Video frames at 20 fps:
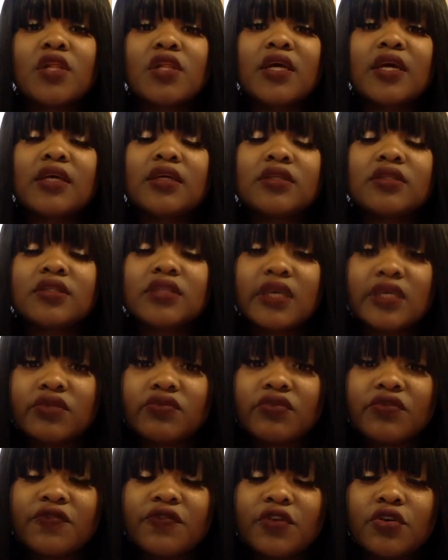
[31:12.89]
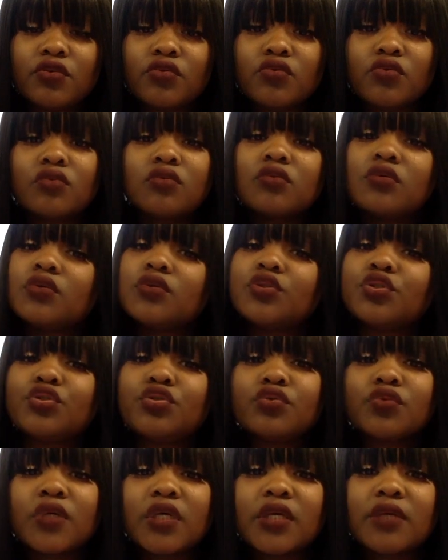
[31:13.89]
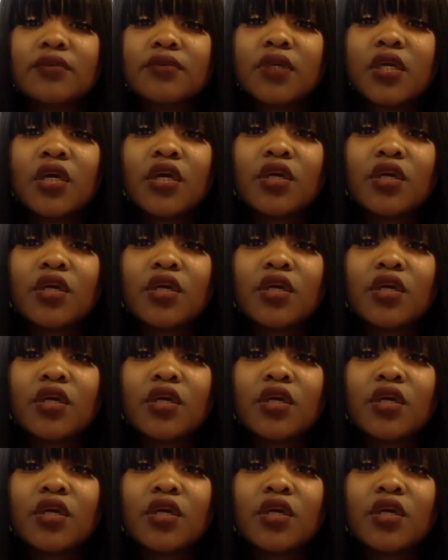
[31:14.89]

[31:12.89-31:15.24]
like test review, do it.